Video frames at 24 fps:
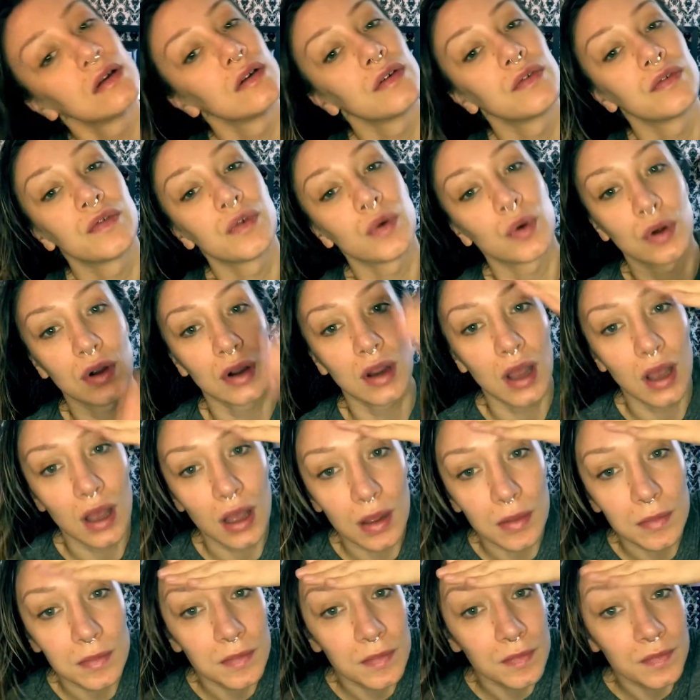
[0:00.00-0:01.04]
for
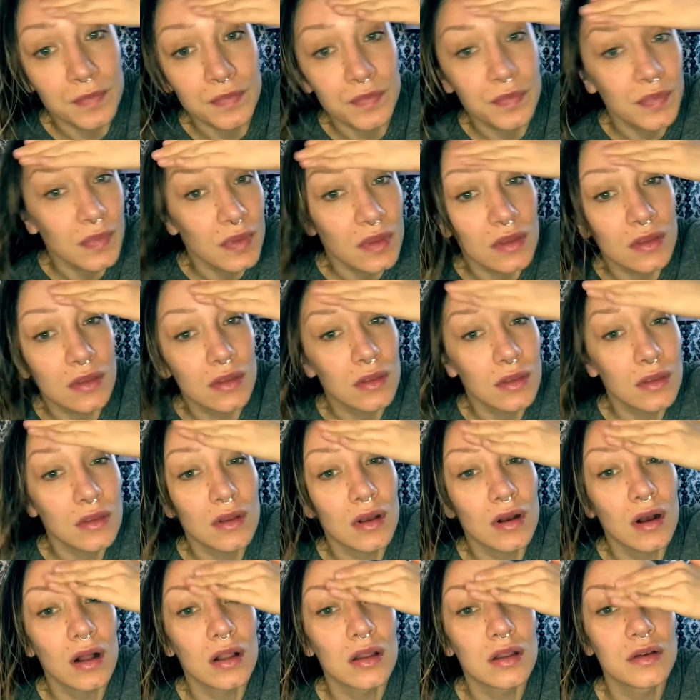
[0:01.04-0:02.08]

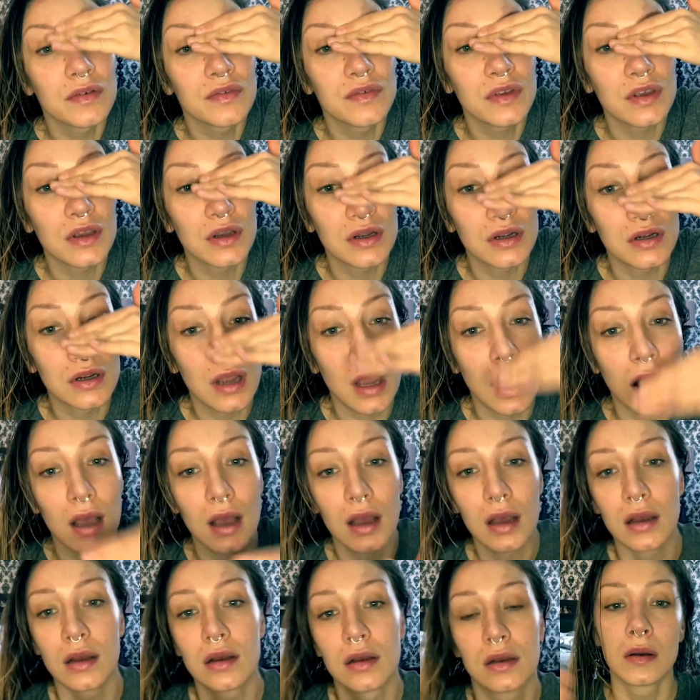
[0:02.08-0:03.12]
all of your
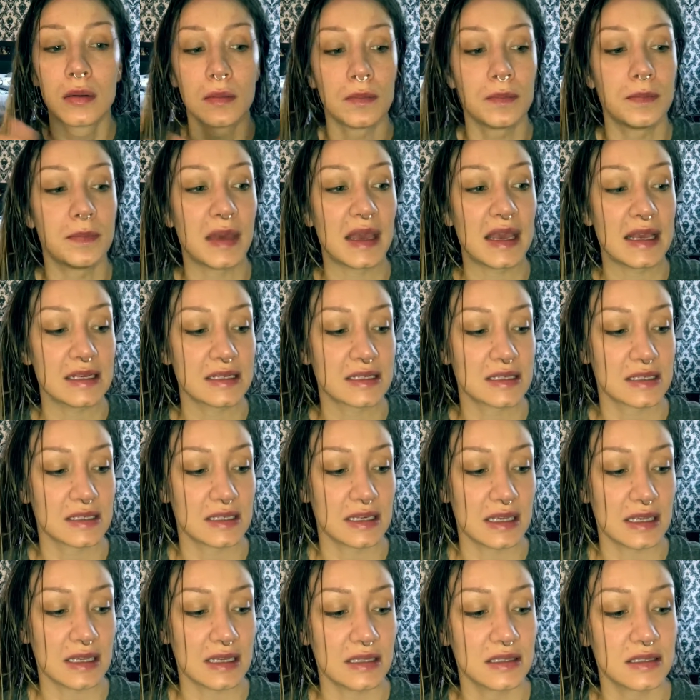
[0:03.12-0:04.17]
base
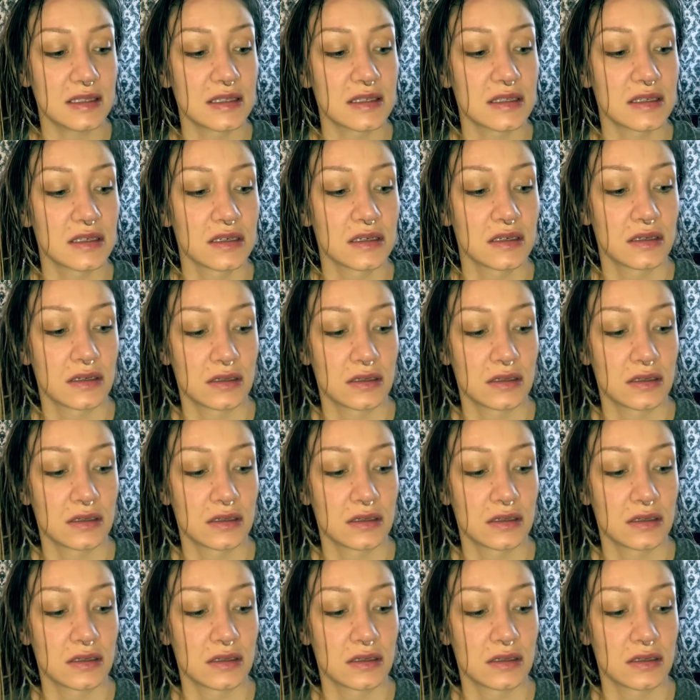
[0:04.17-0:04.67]
needs.